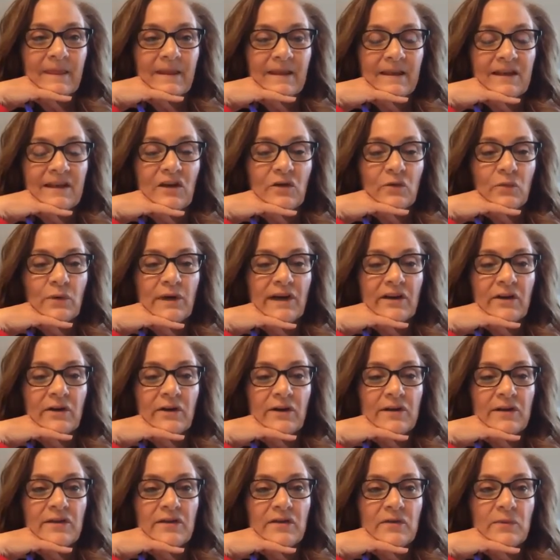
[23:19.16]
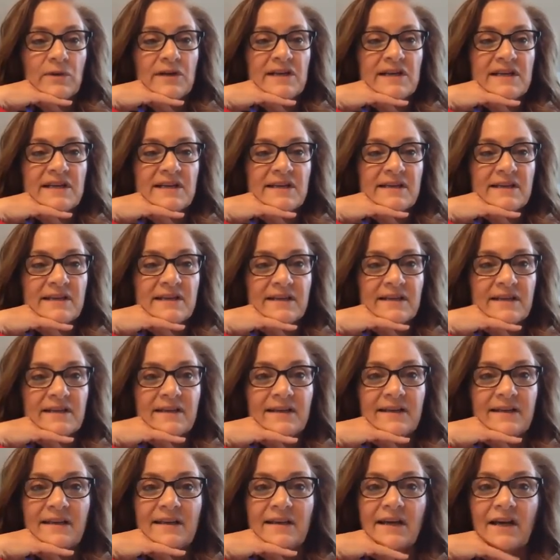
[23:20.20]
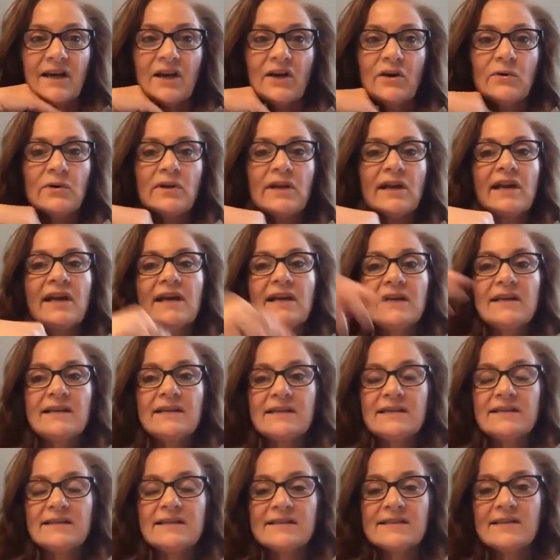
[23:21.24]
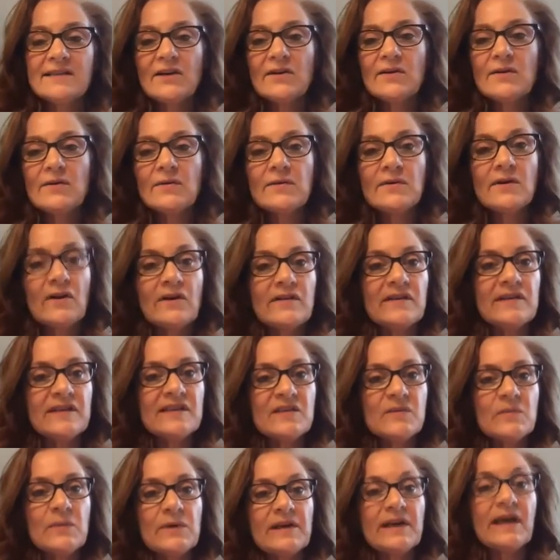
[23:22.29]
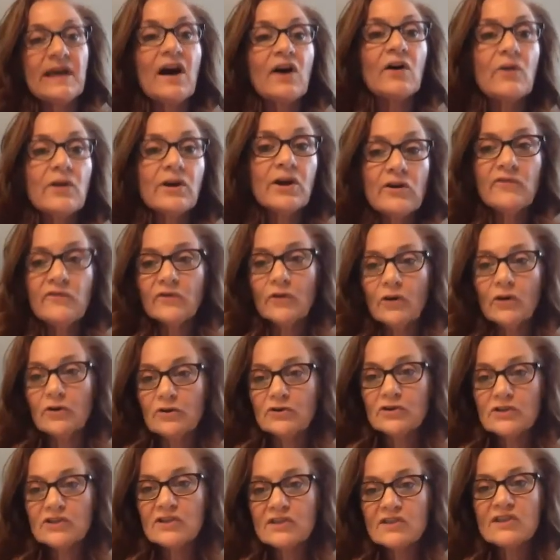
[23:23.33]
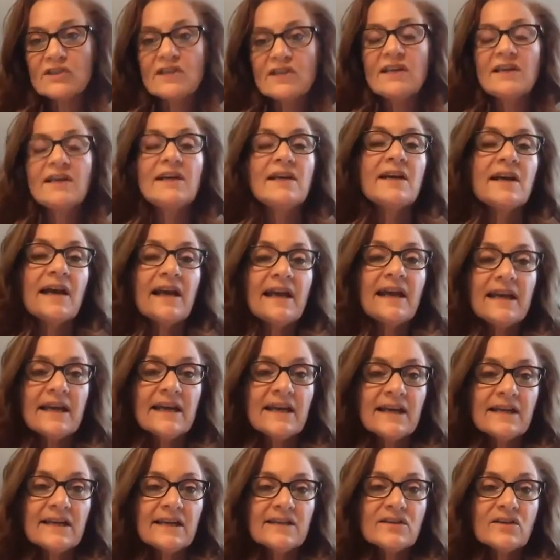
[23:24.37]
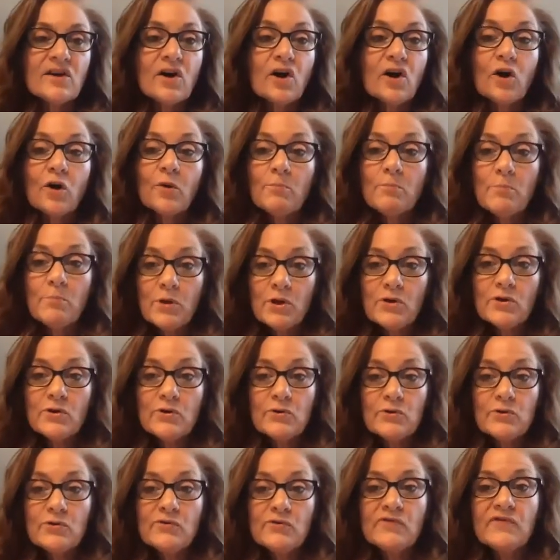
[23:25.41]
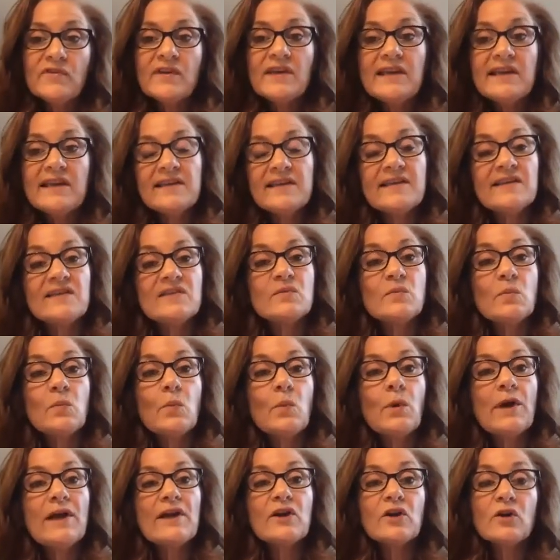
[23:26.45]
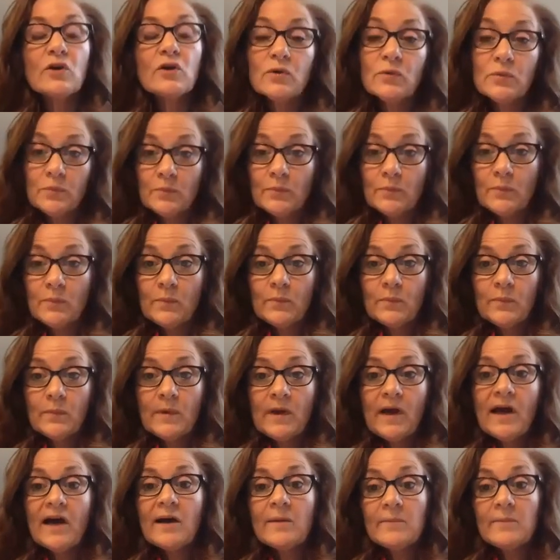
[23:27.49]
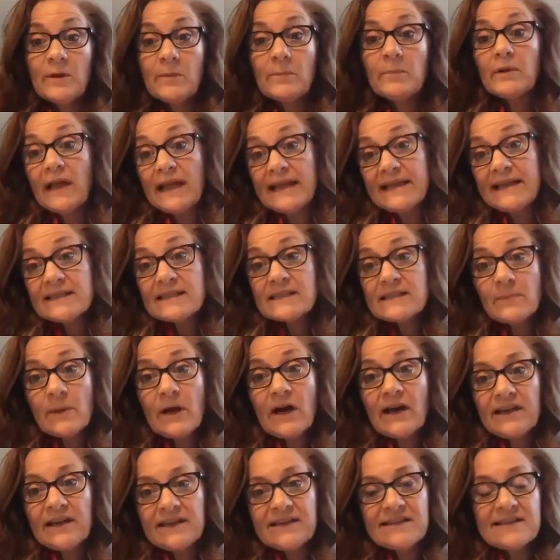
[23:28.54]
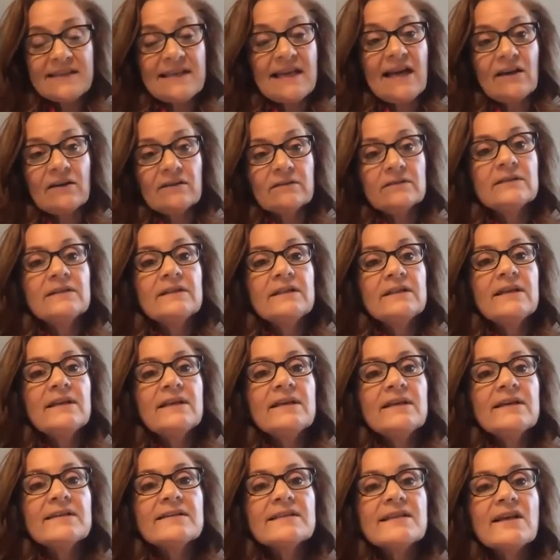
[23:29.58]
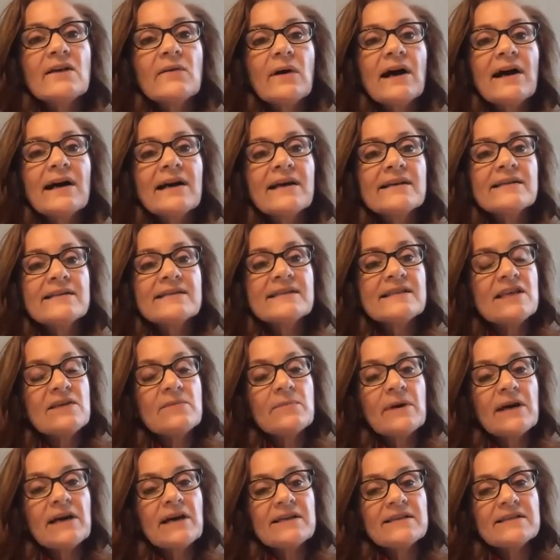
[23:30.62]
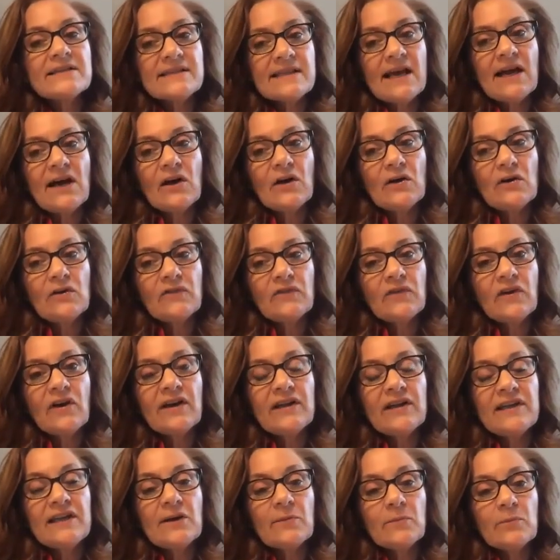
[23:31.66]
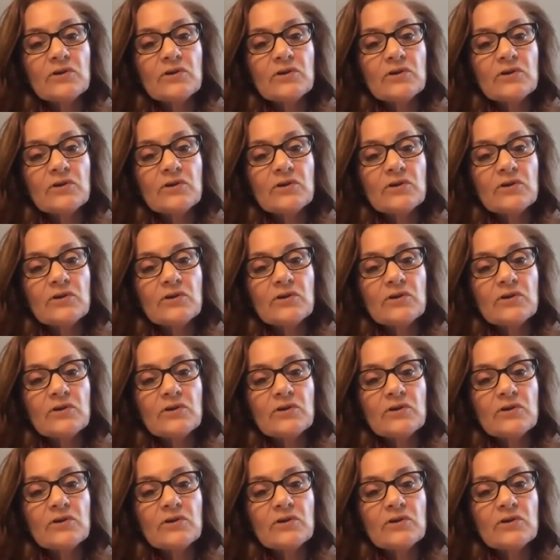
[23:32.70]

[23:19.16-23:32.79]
red on 3. Okay, so on this one, I'll go first, and our move is where the blank spot is now. So I see myself on number